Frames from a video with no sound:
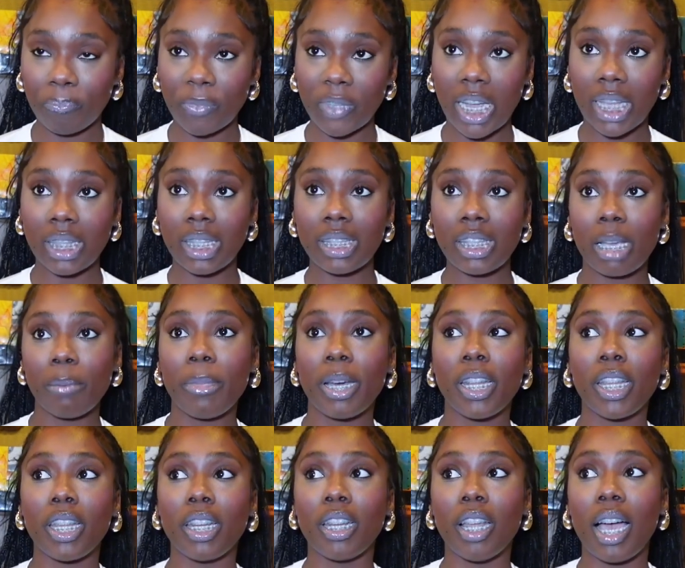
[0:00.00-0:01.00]
At the time, I
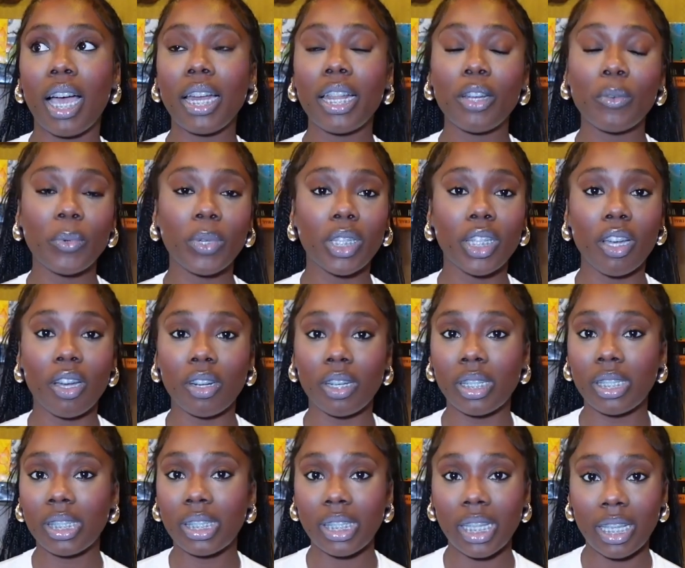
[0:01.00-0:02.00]
didn't really
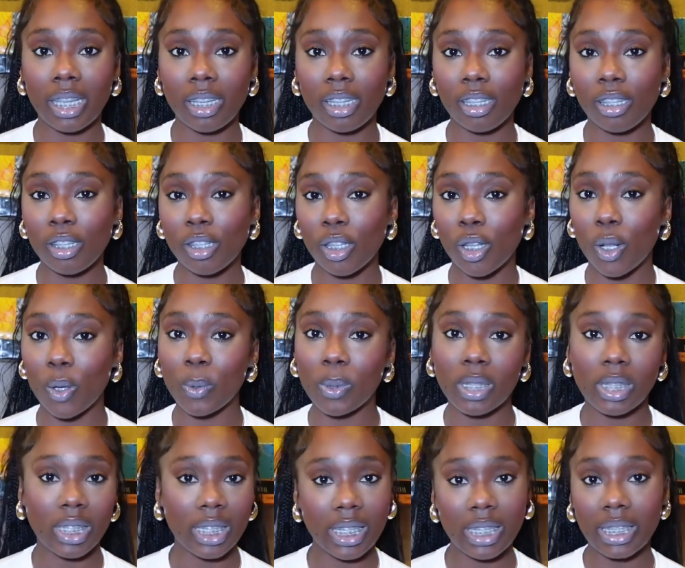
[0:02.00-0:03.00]
understand slow
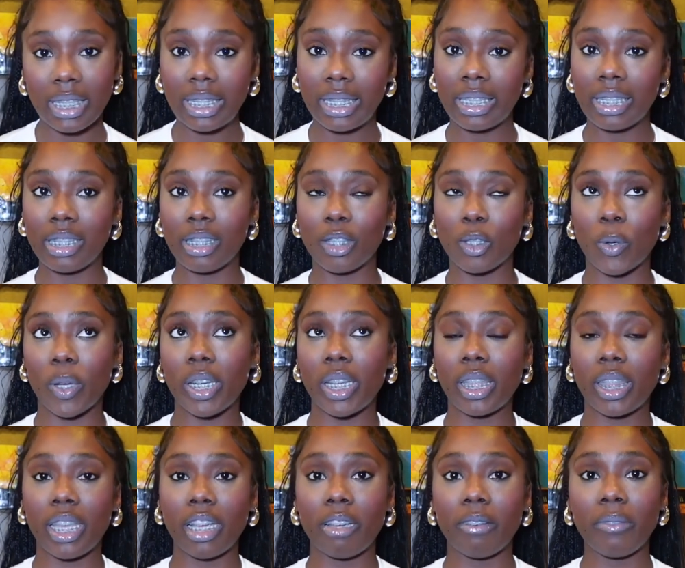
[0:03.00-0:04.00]
seasons or
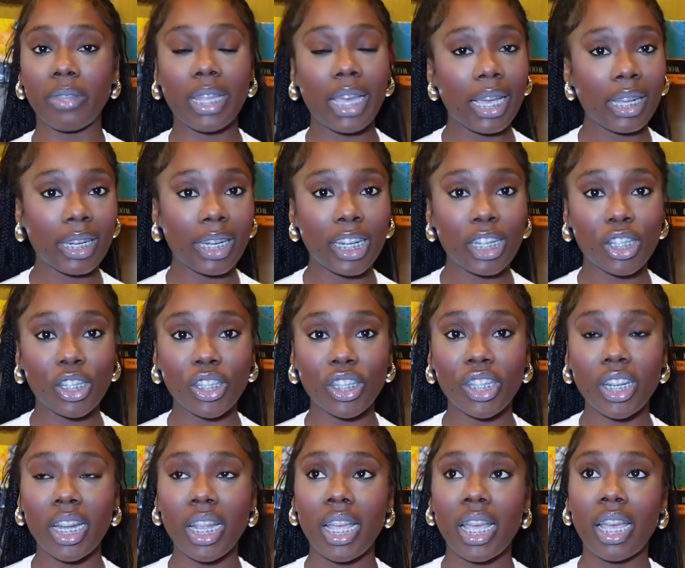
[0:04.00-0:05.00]
anything of that nature.
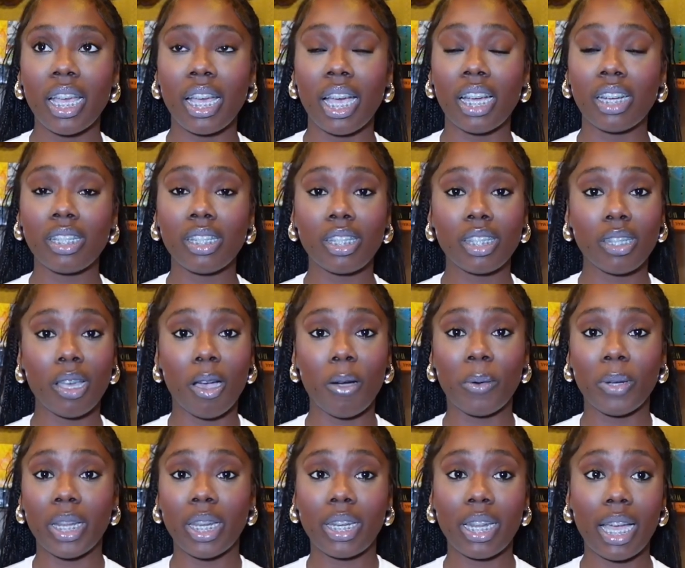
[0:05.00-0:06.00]
I just thought
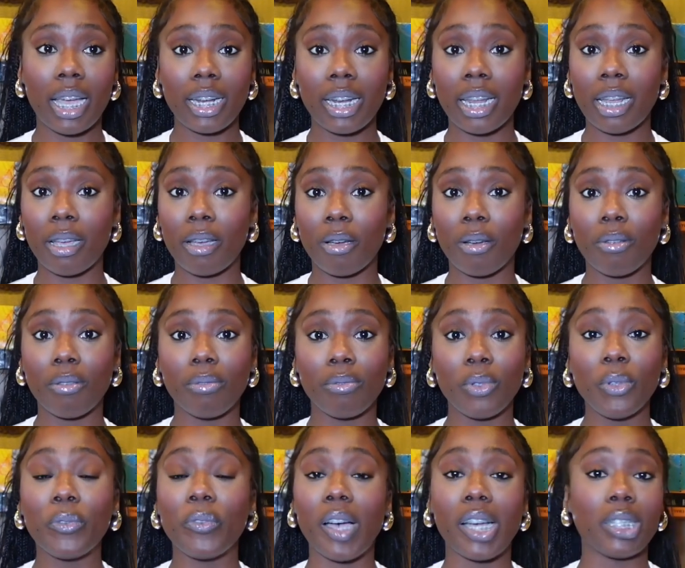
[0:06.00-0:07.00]
when they die down, you
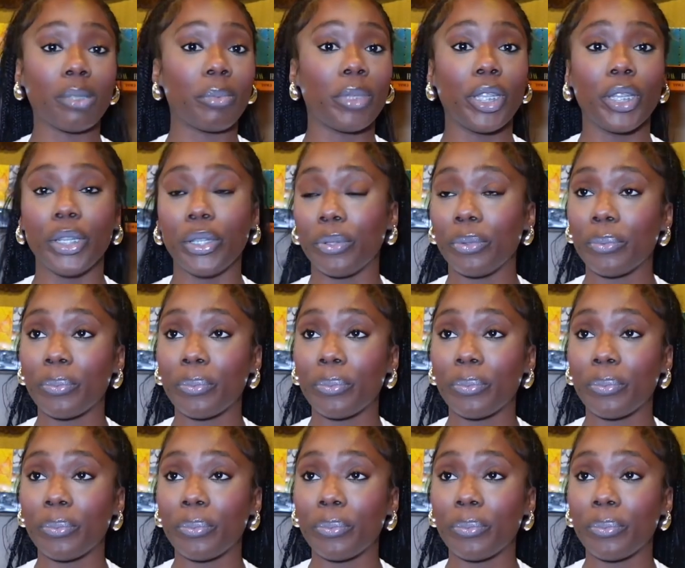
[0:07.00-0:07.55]
find something new.